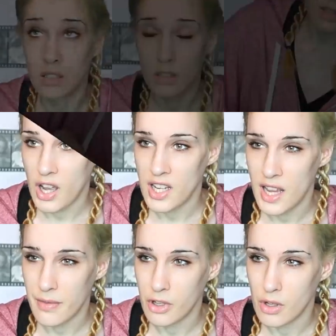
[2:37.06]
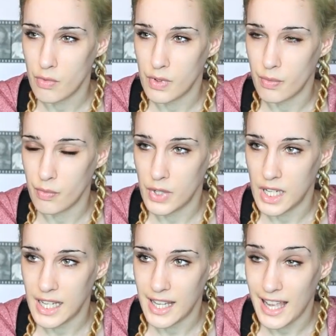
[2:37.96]
But I never
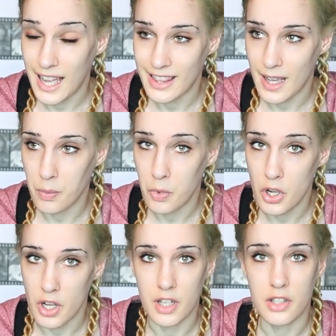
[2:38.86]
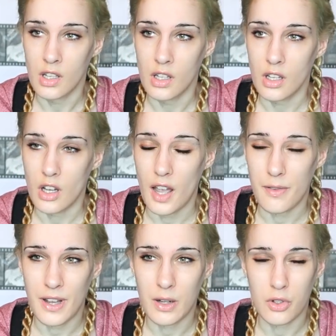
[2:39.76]
really had that word. I
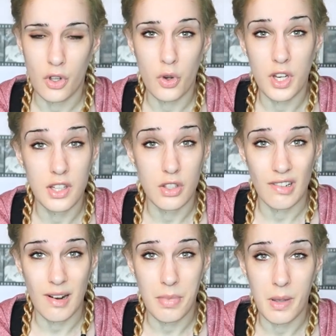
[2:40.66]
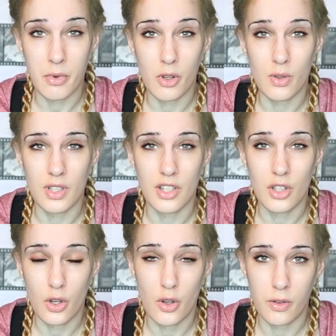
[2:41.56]
found that on Instagram people use it
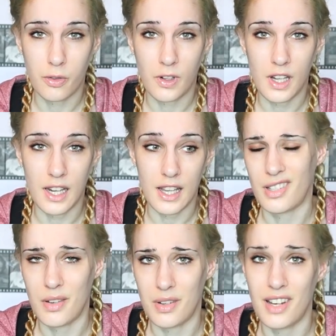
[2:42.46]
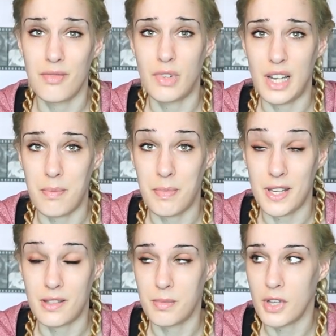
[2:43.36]
too freely, and it really
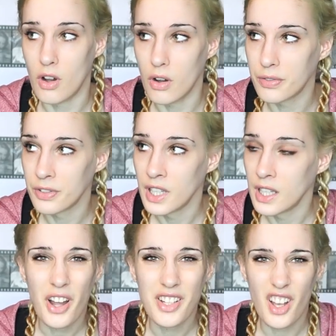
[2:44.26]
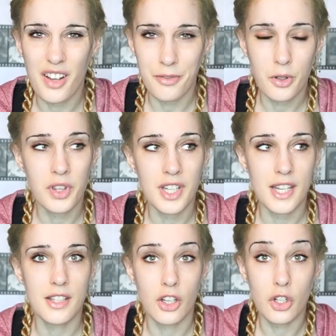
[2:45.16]
pissed me off. I feel the
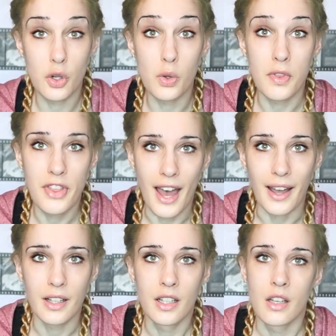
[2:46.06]
need to do that.